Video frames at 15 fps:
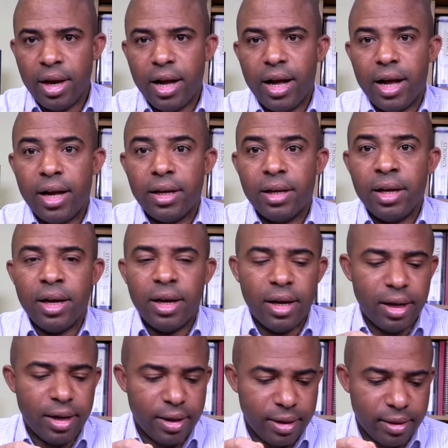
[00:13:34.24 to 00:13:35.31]
uh,
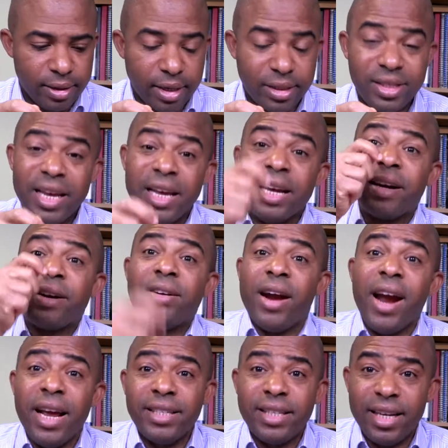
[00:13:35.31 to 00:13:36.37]
uh that in
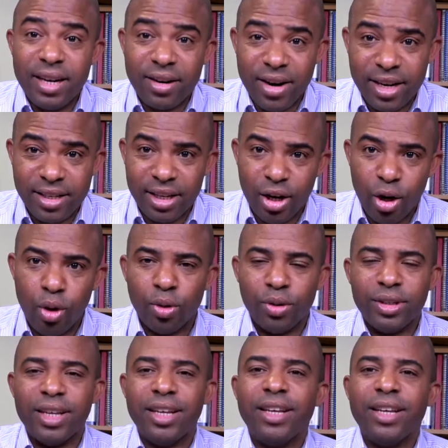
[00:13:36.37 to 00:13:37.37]
Christ and in Christ alone